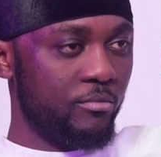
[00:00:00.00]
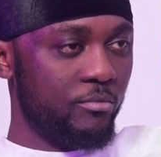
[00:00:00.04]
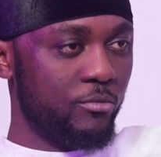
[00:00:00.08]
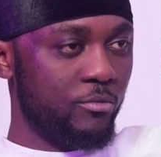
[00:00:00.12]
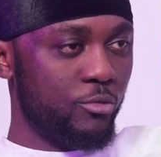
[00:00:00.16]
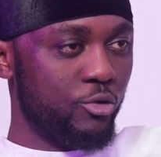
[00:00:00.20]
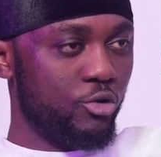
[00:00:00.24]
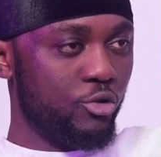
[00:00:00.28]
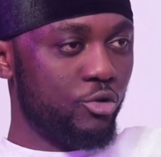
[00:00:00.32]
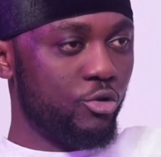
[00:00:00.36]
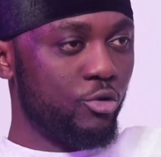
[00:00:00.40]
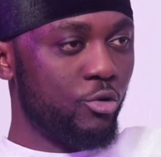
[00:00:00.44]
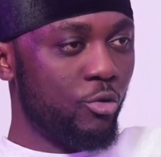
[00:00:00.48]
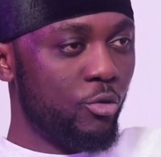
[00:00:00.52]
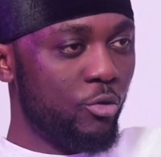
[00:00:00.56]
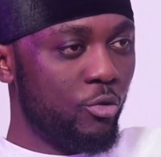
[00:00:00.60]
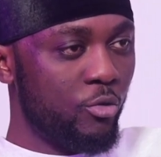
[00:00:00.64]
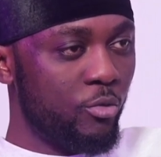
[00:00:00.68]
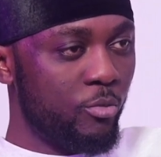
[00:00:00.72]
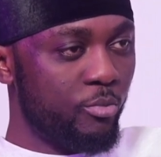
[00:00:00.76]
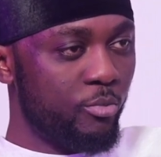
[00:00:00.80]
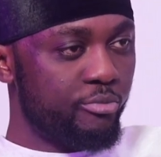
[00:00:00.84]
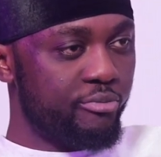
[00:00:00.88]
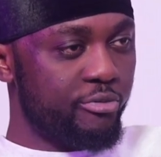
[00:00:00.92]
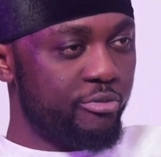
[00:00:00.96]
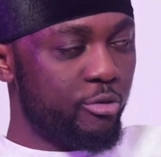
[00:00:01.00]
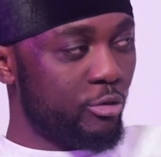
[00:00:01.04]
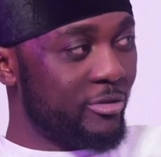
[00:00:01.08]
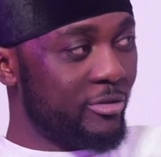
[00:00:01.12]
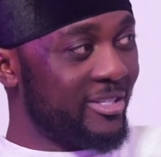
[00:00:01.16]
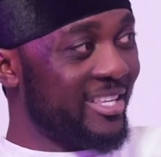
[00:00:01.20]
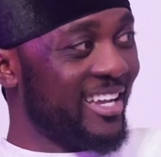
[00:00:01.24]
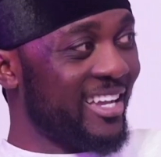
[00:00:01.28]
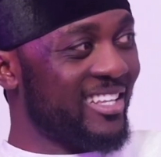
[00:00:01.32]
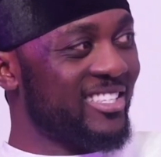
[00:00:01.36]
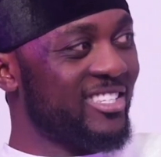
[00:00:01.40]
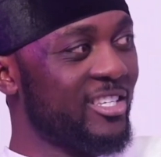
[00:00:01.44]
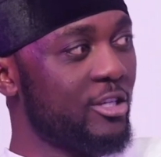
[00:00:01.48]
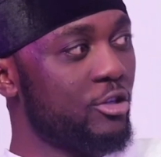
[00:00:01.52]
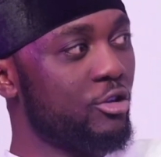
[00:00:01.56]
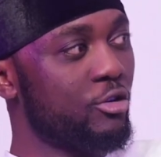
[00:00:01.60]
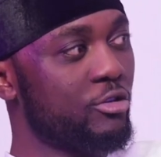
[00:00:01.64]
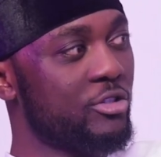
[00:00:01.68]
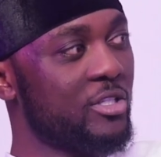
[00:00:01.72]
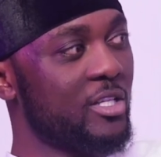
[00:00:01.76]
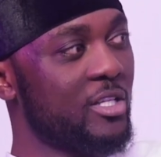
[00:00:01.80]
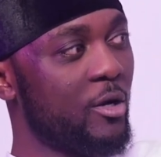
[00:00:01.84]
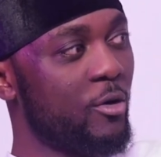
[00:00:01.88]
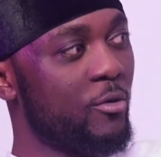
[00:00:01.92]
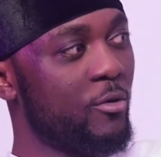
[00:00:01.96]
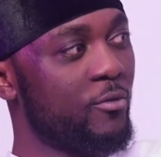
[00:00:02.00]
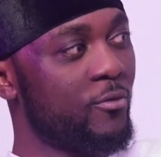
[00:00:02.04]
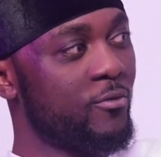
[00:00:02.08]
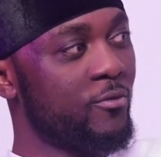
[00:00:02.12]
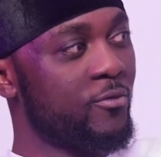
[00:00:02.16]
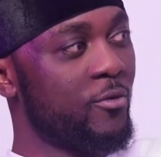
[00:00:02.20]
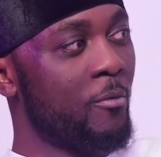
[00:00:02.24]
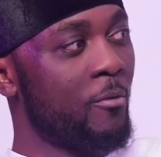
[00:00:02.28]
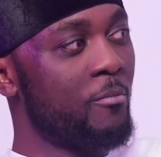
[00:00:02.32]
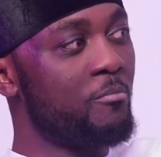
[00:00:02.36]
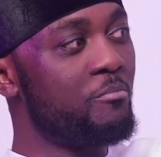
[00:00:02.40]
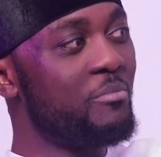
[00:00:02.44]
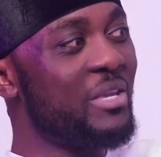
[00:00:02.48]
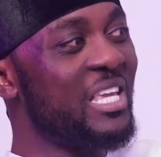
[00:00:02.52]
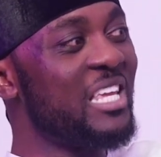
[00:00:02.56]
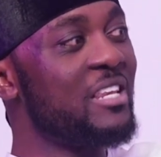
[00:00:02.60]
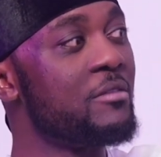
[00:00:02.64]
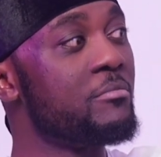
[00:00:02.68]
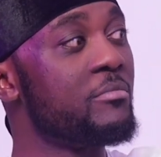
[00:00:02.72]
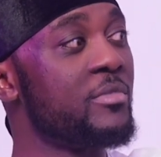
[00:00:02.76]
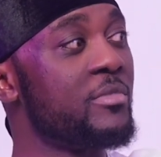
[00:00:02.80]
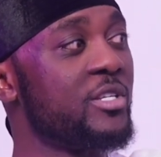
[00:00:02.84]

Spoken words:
you protecting yourself from being